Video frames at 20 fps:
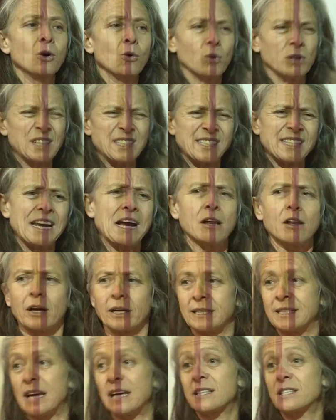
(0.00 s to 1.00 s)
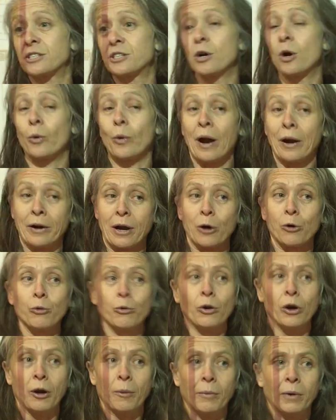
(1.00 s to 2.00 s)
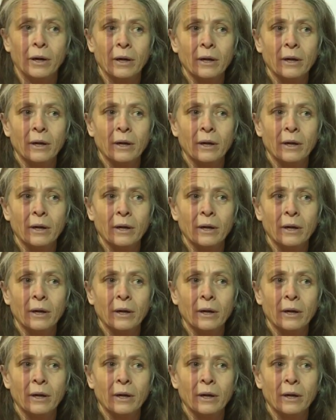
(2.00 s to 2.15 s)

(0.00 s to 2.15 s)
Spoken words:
well, let's see how long it takes it to go around our room.